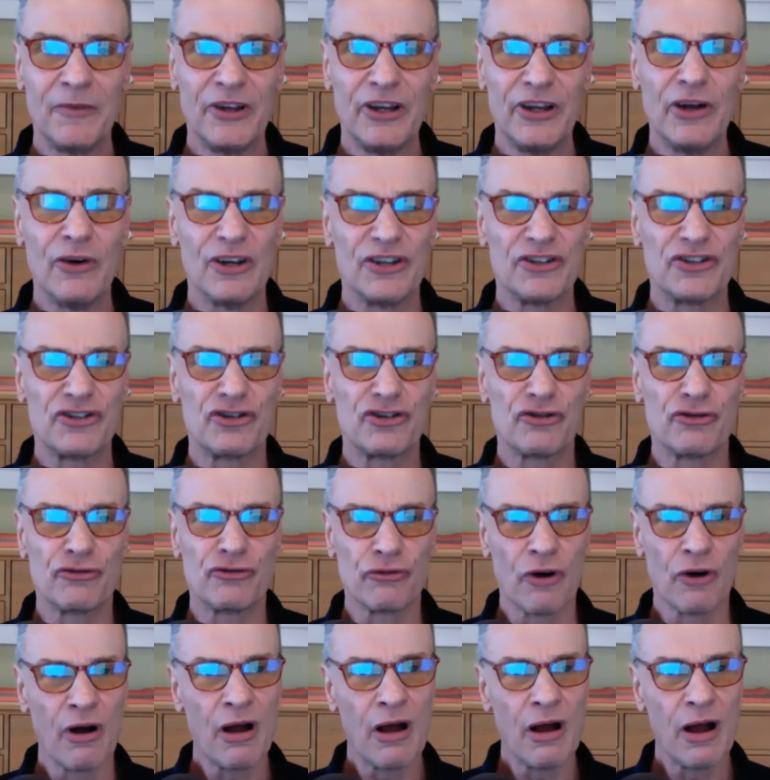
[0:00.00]
a
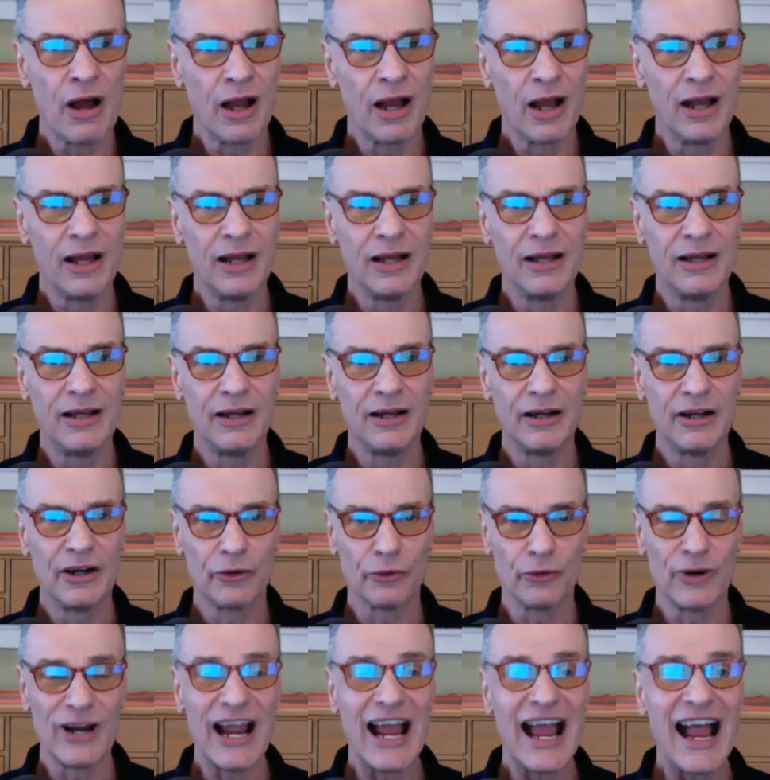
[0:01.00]
strong
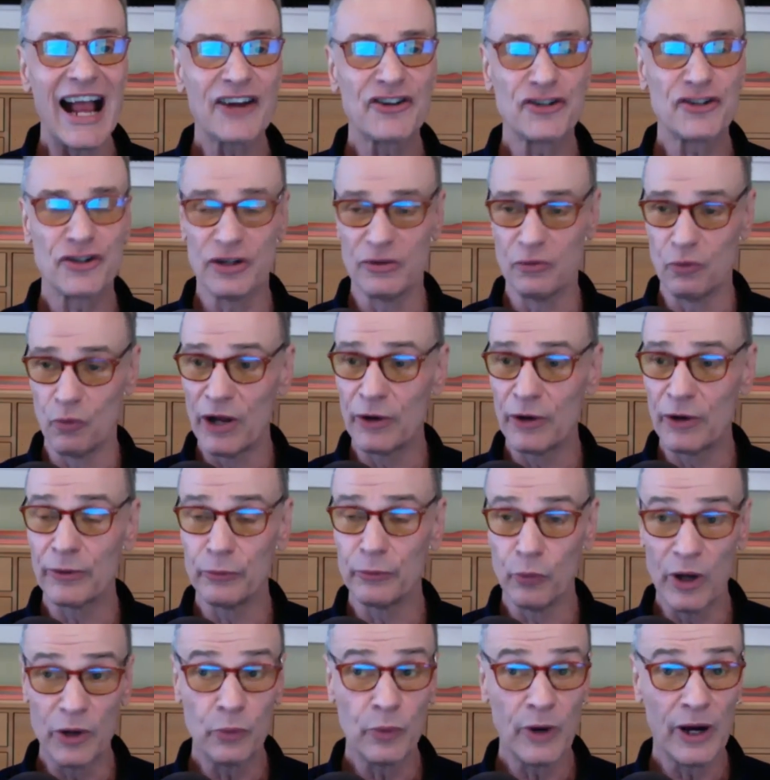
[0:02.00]
reaction
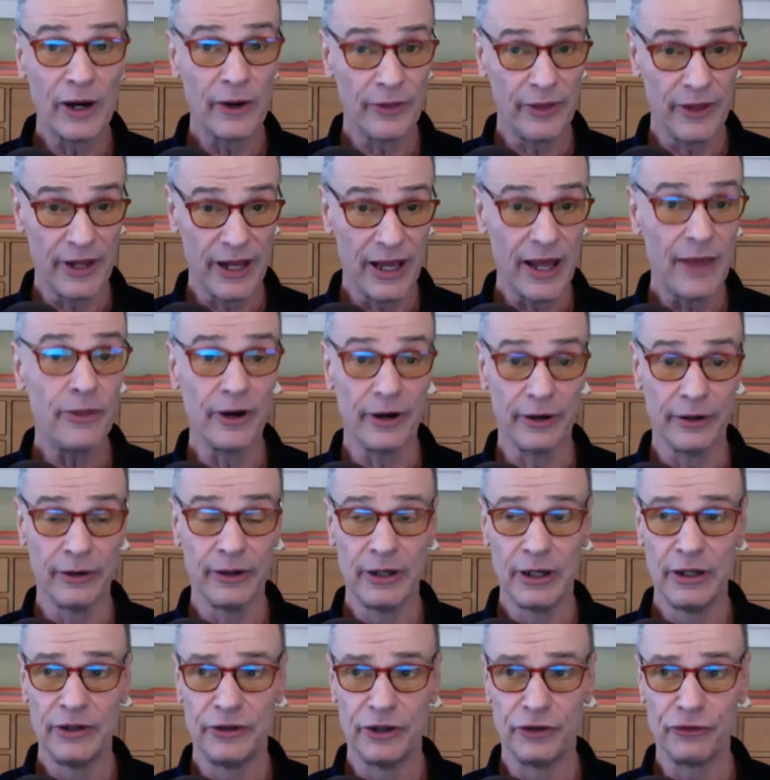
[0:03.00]
one way or the other
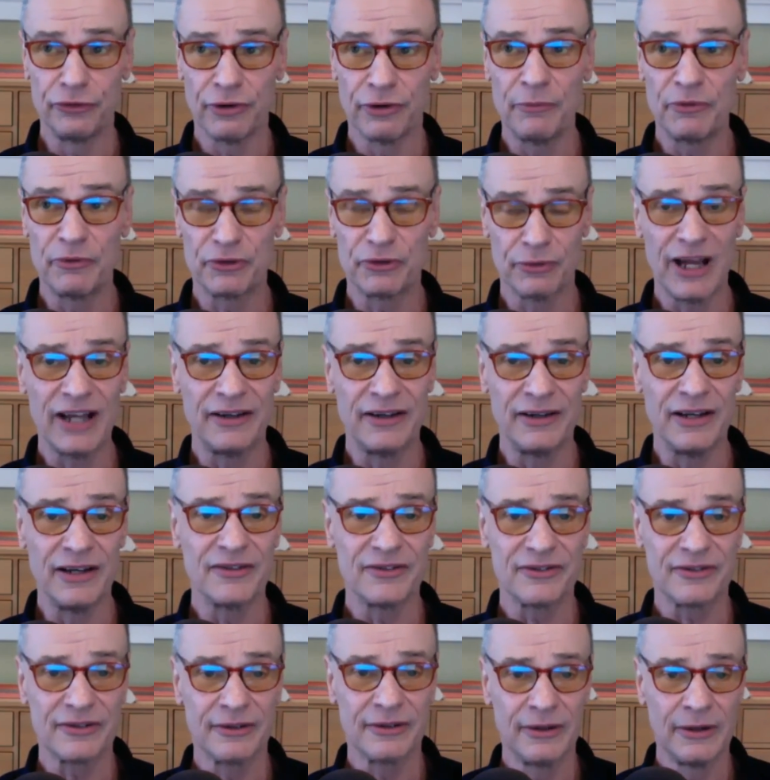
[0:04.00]
to Trump's
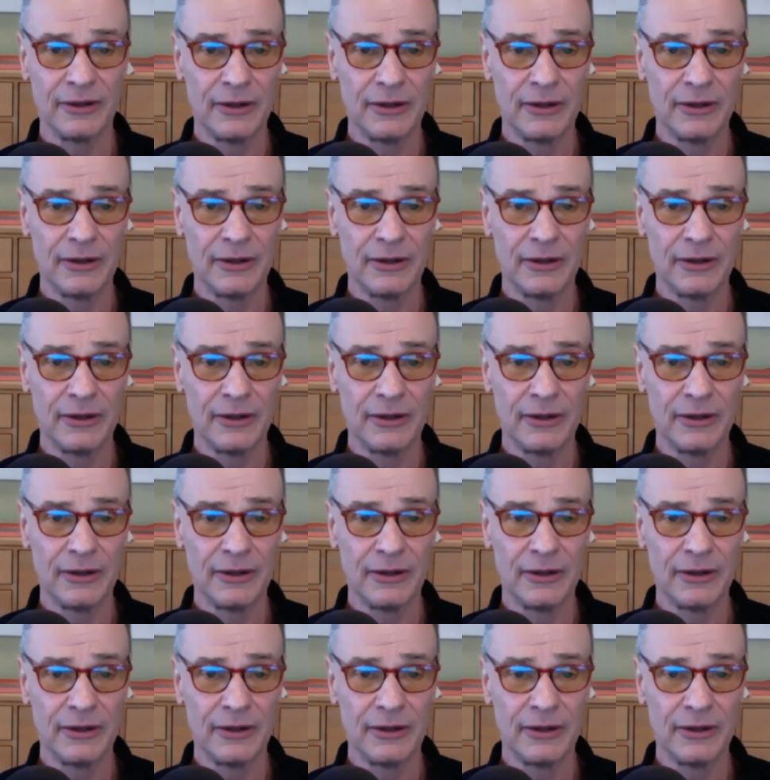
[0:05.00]
redness.